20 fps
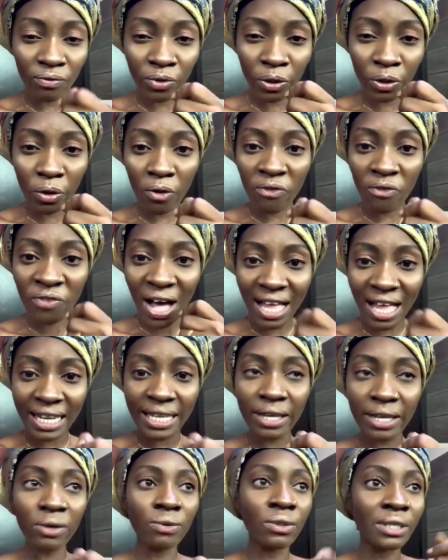
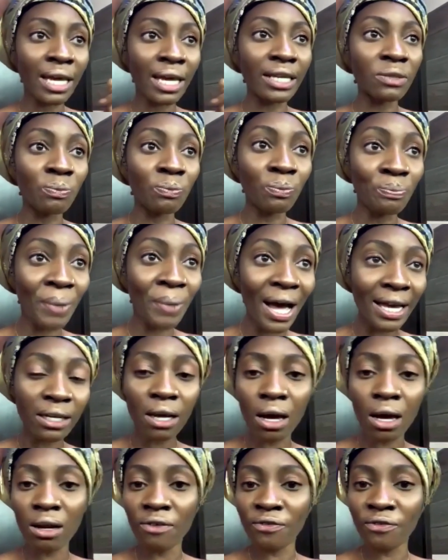values that bind
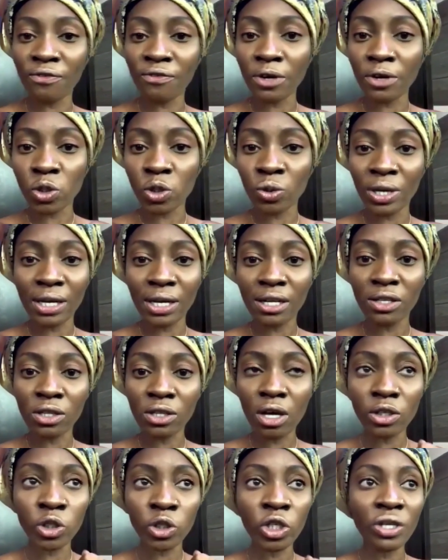all of us together,
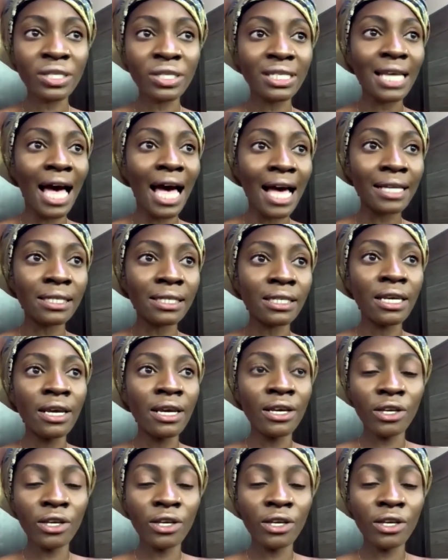not just as,